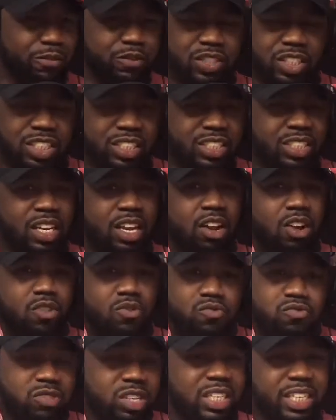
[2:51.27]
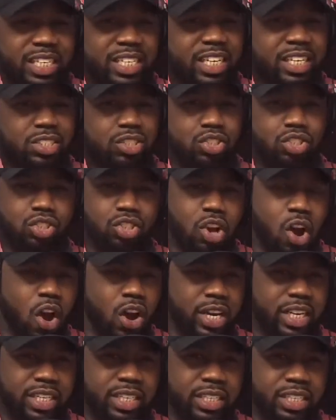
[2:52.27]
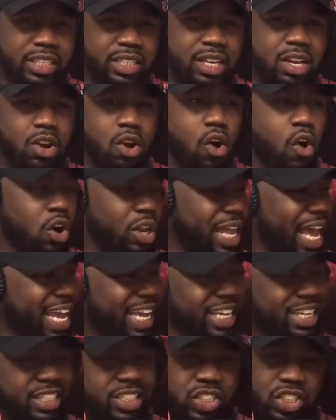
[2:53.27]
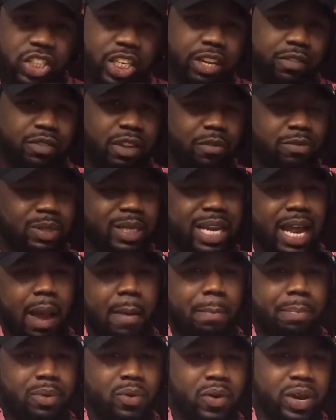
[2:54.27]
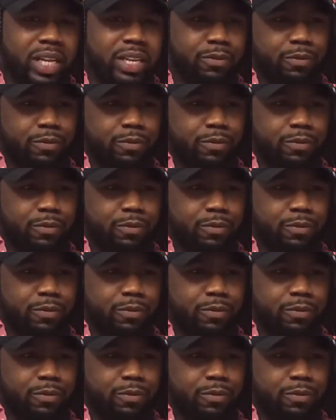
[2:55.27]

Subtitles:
just really getting started, and all that he achieved up to that point, and